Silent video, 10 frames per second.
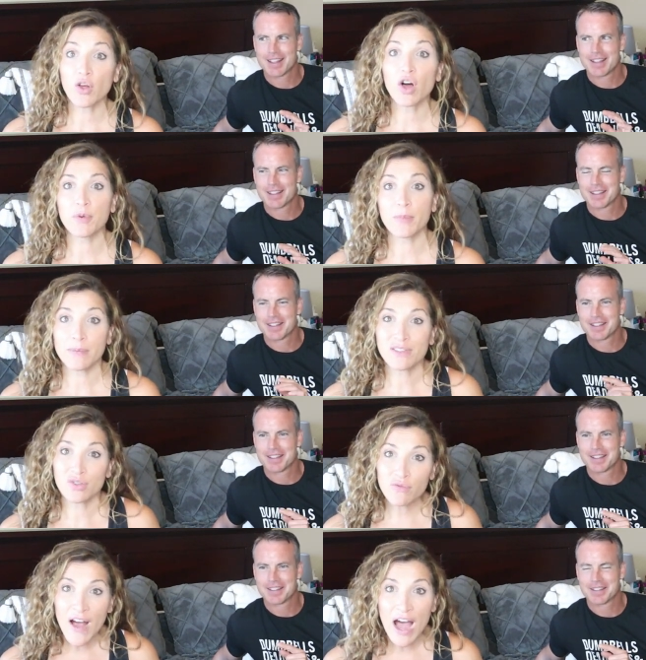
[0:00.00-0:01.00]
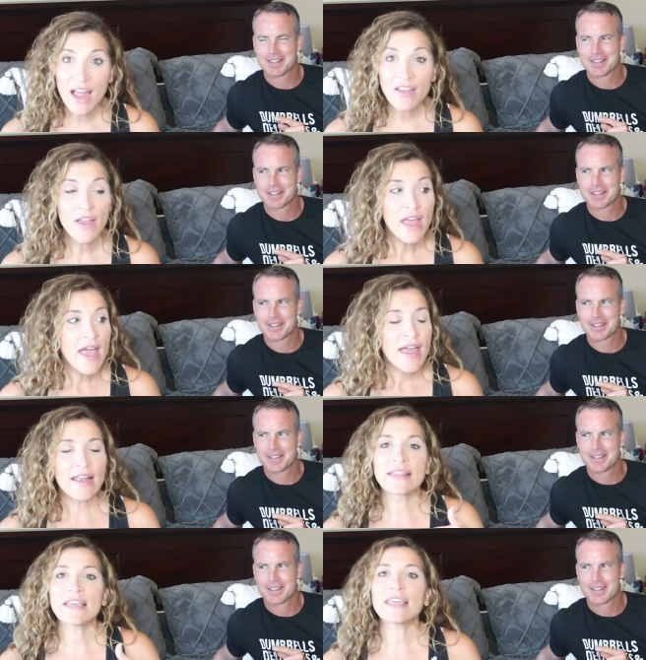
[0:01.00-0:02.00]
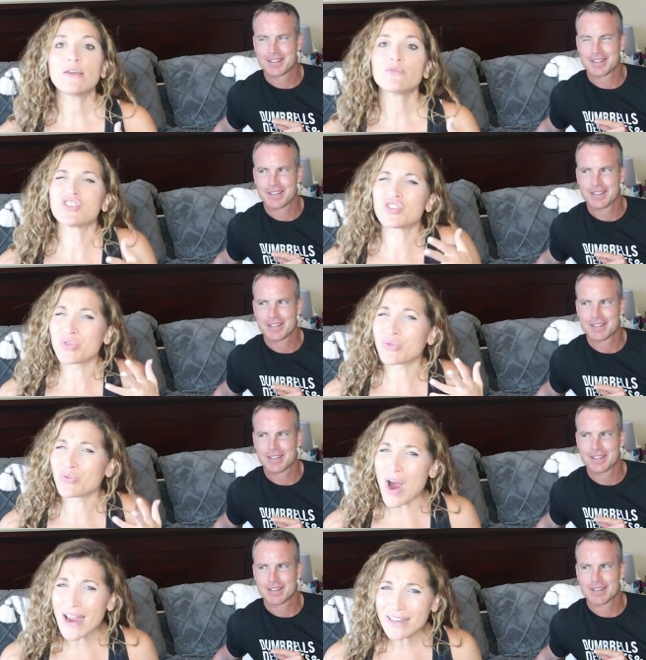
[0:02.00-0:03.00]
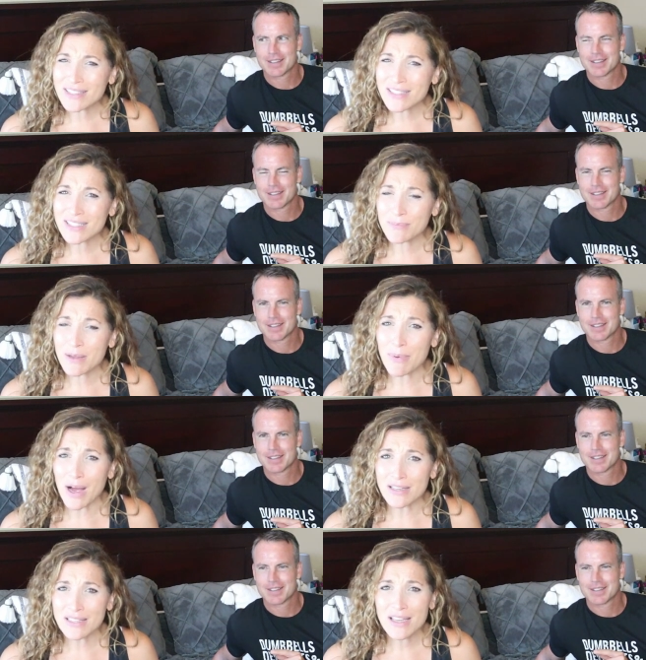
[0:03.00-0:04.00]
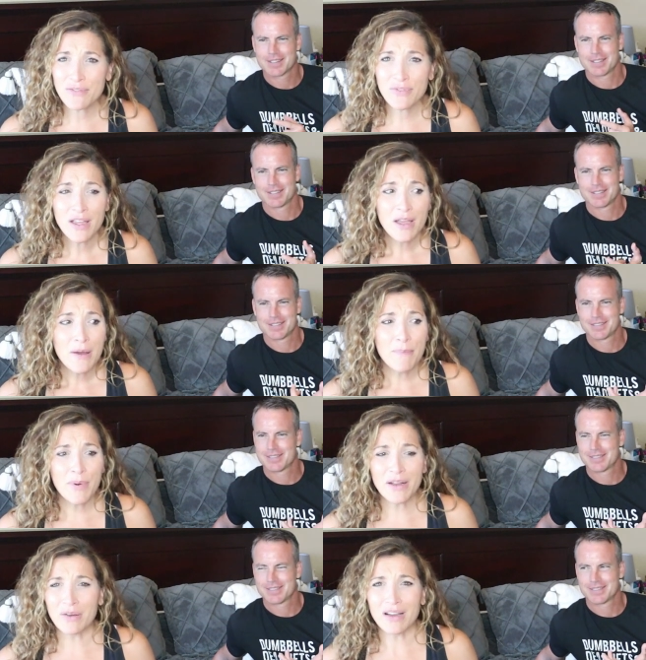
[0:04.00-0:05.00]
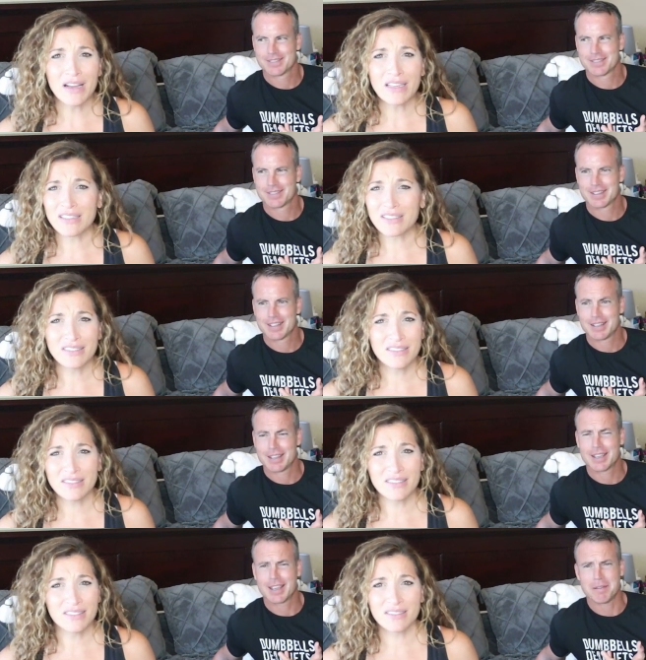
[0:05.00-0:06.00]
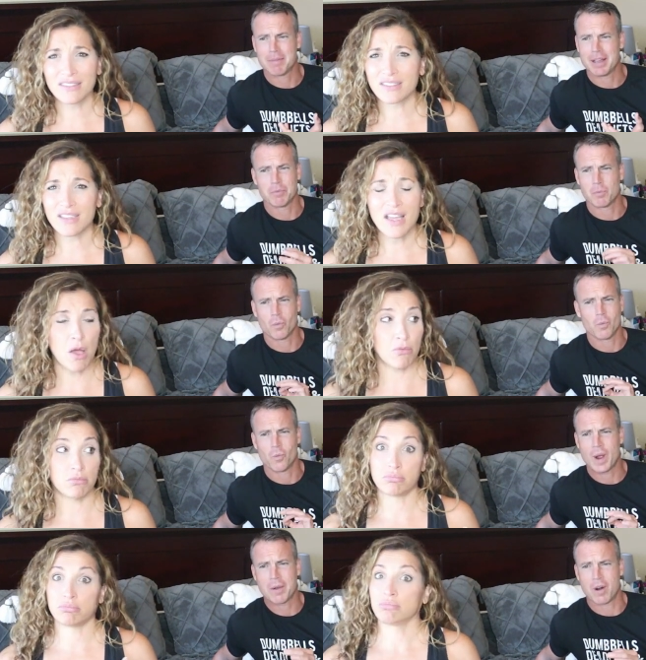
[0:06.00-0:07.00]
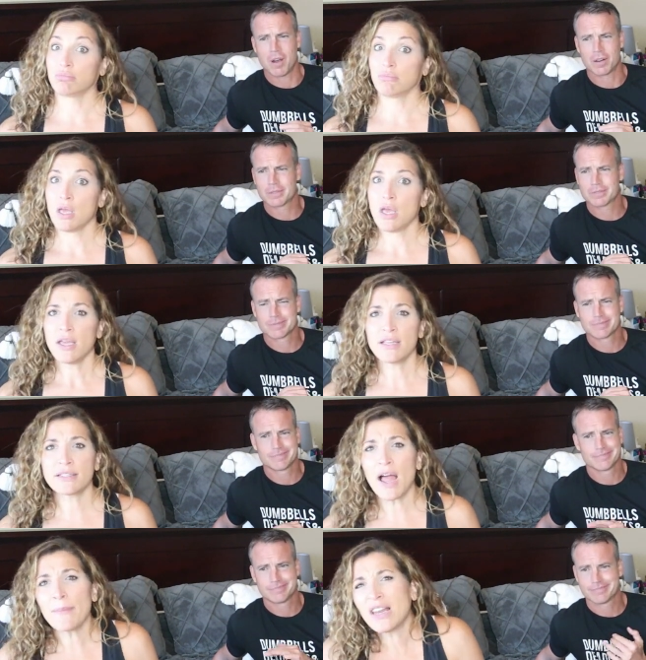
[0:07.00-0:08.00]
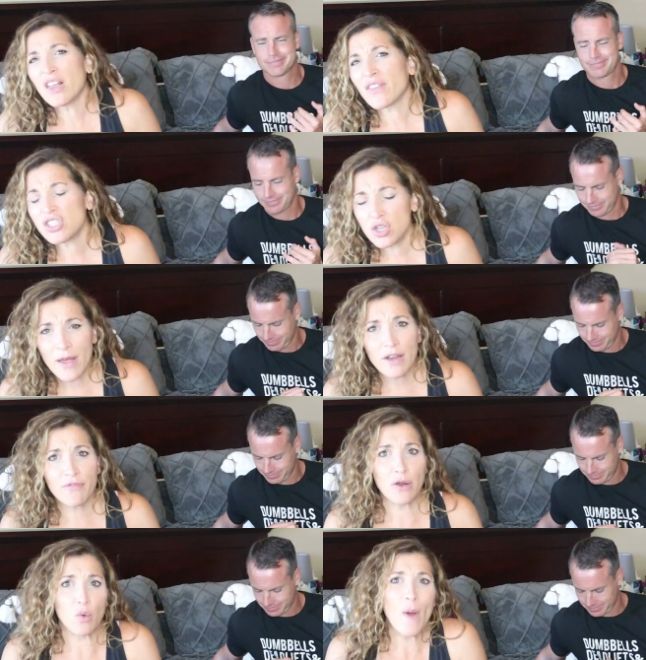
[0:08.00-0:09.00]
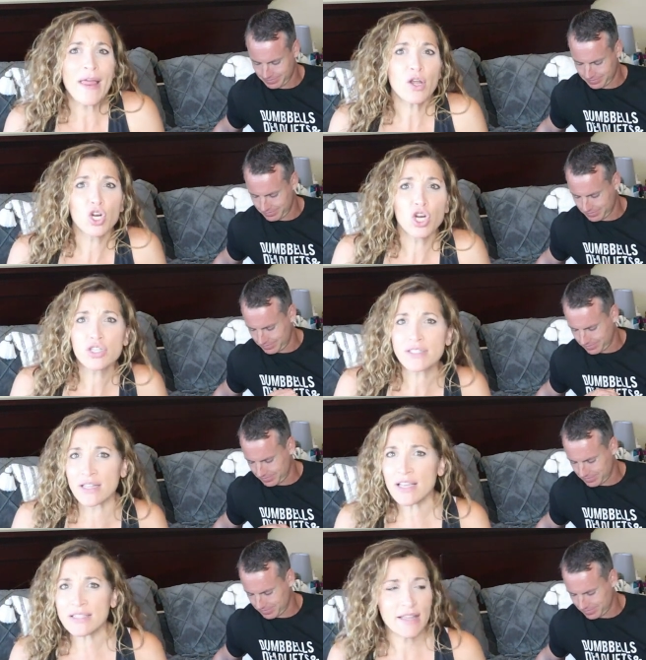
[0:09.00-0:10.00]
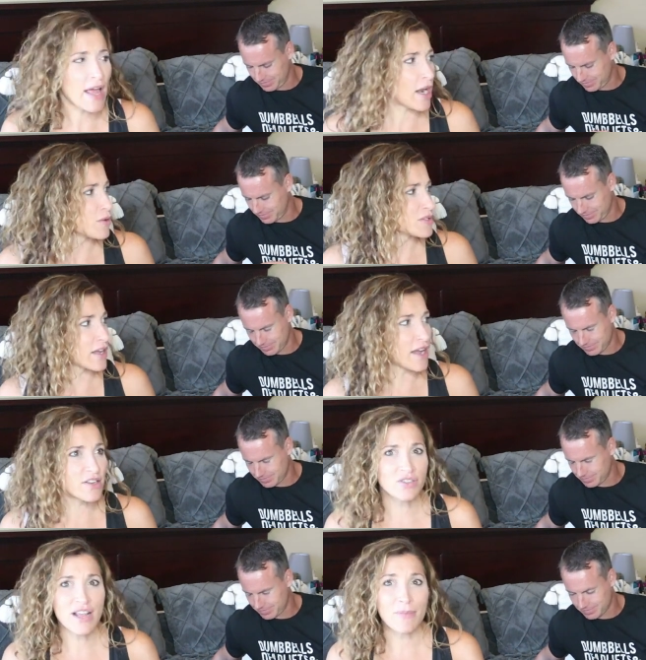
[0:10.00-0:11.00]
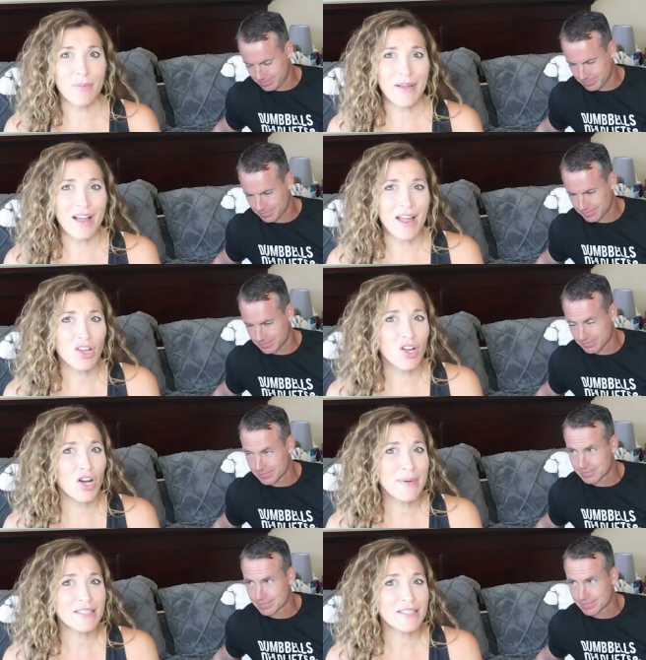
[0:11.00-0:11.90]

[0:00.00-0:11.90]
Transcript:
Speaker 1: and they'll help your baby survive. And I think he was trying to say something positive, but it
Speaker 2: came way wrong.
Speaker 1: He's like, I mean, unless you went and found a wet nurse and this, and I was like, I turned at him, I'm like, I could call